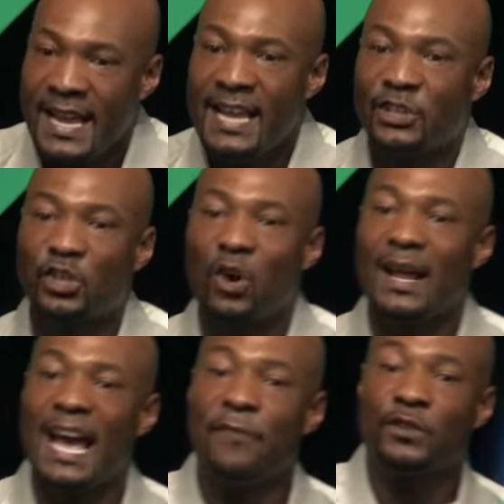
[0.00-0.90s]
is you're going to
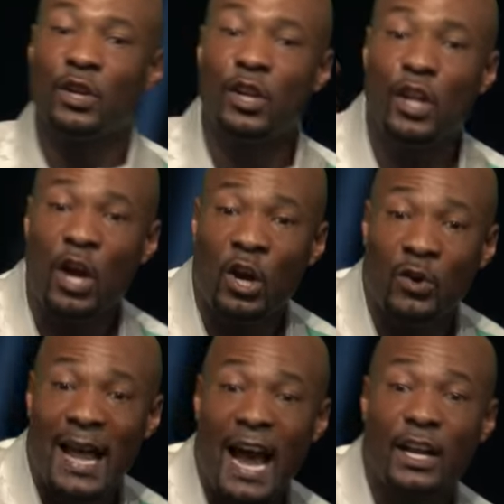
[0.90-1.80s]
have to
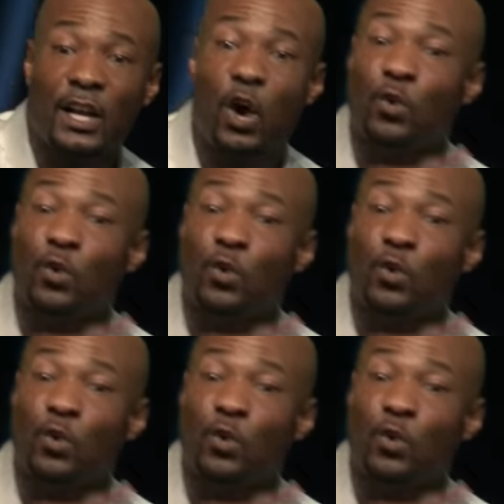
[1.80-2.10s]
learn how to go